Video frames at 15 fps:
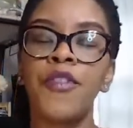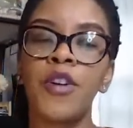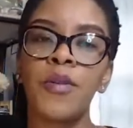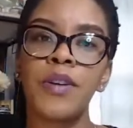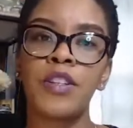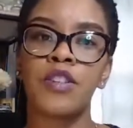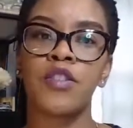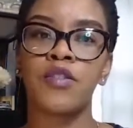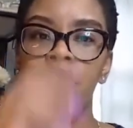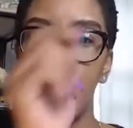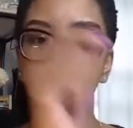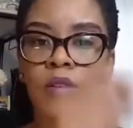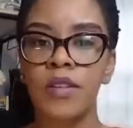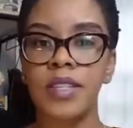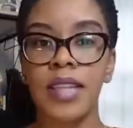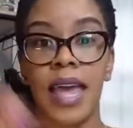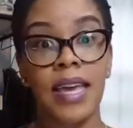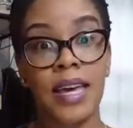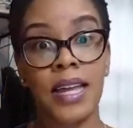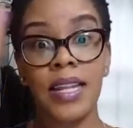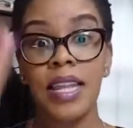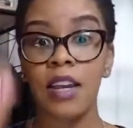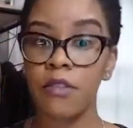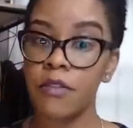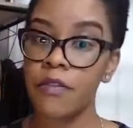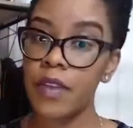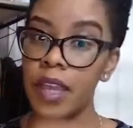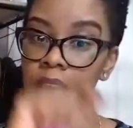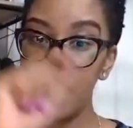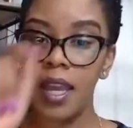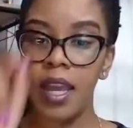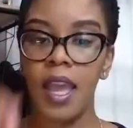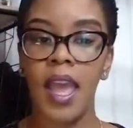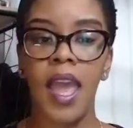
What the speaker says: fluid strokes like calligraphy